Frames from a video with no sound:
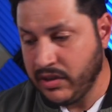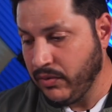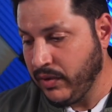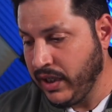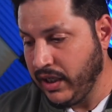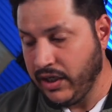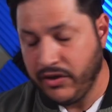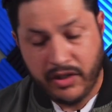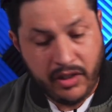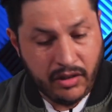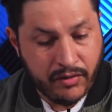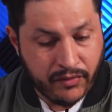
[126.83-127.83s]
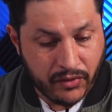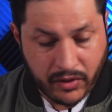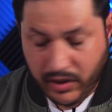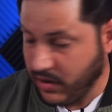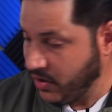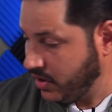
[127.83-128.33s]
away, and you're going to look for
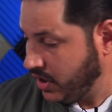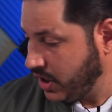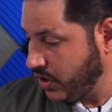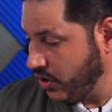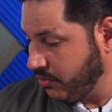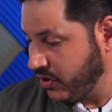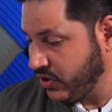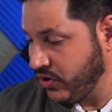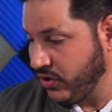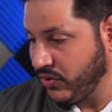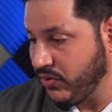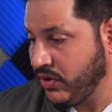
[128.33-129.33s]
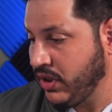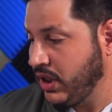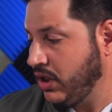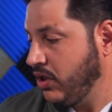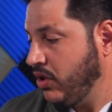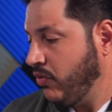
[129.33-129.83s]
number 2,
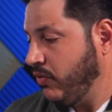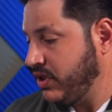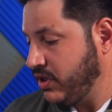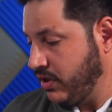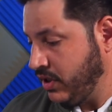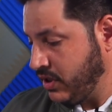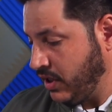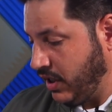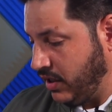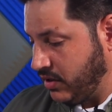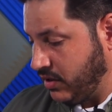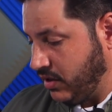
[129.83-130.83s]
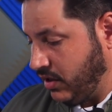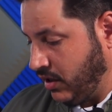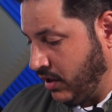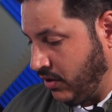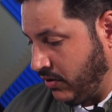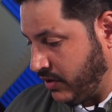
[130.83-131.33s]
which in this case, I
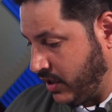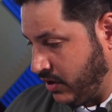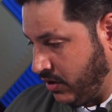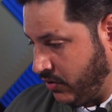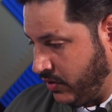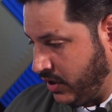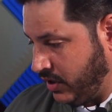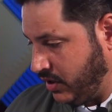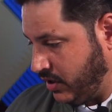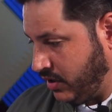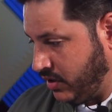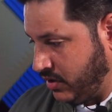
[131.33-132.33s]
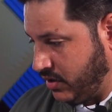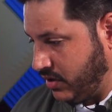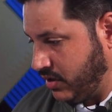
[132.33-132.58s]
already know it is